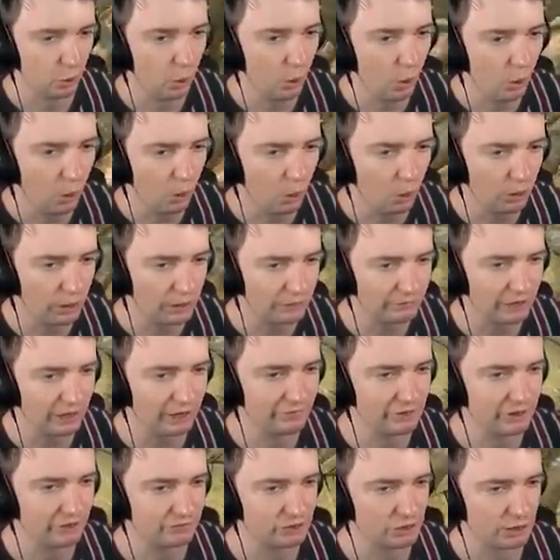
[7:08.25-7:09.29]
Or if I
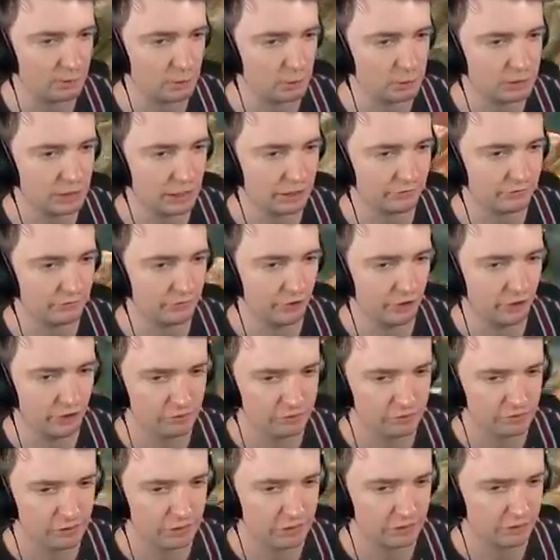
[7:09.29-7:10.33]
have enough time to attack
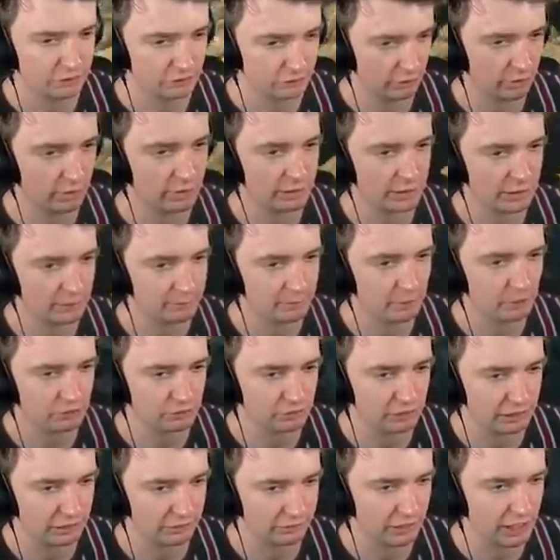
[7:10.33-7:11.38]
first, throw out a hitbox
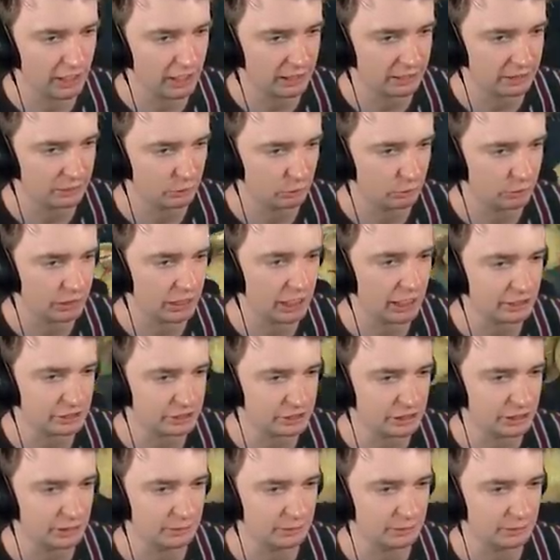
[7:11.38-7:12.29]
like that, and it'll catch